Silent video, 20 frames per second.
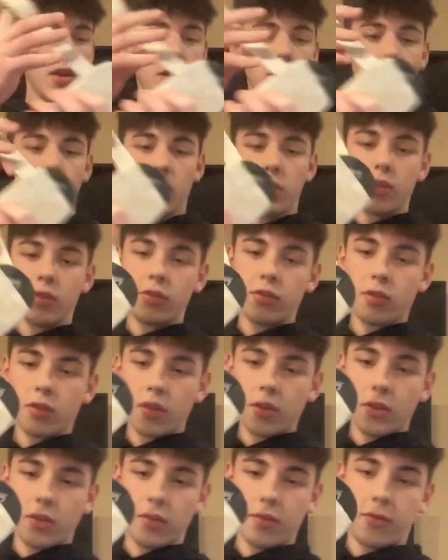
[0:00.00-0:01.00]
You want to
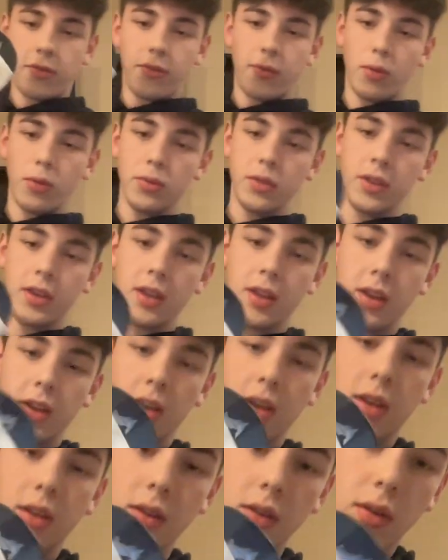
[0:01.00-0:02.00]
start folding it
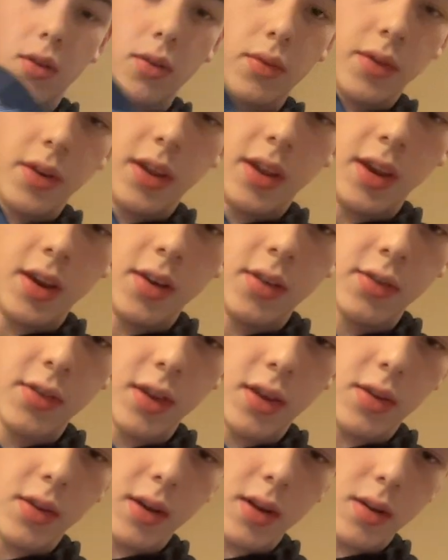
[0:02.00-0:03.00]
in over here so
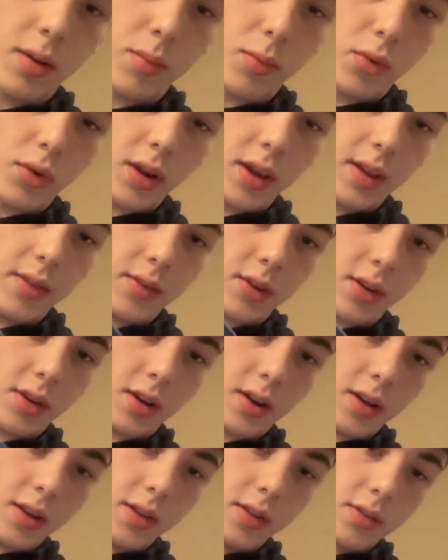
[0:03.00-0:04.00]
that you get a more even
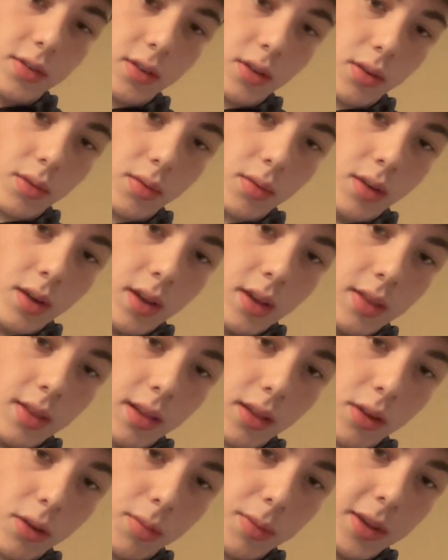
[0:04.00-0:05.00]
cut. So the
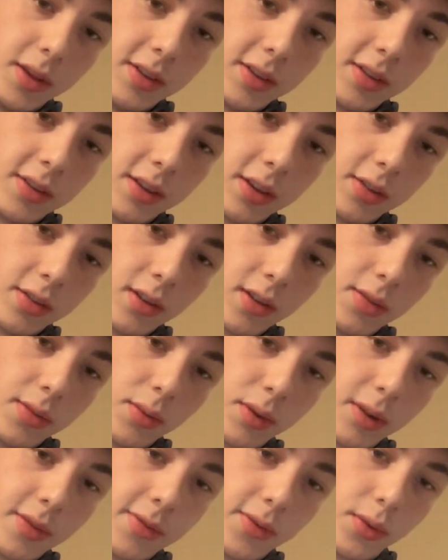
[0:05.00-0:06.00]
little piece that sticks off, you
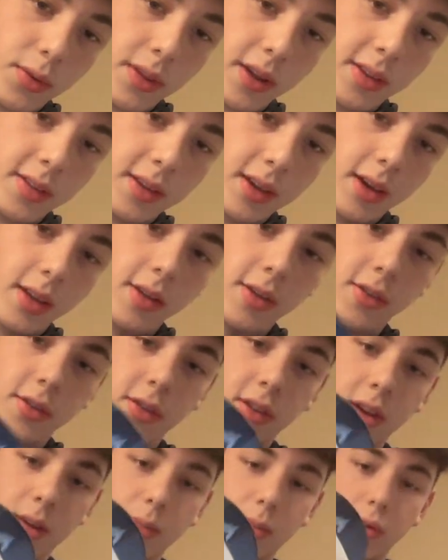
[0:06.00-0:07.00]
want to fold that together so
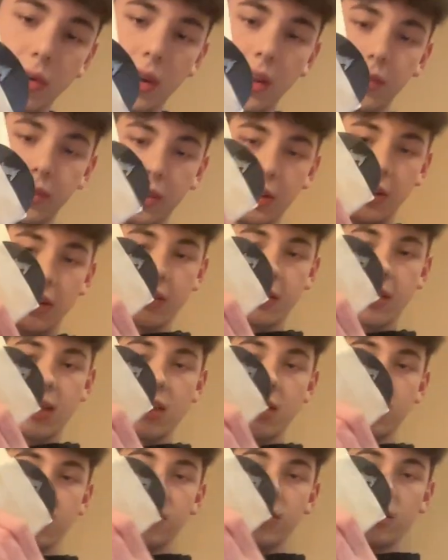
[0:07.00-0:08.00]
you get a more even cut at the
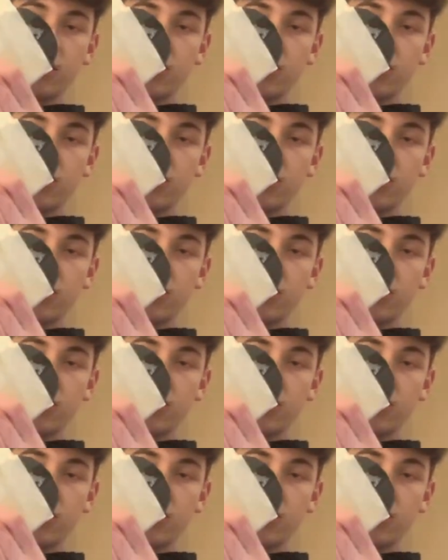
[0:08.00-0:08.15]
end.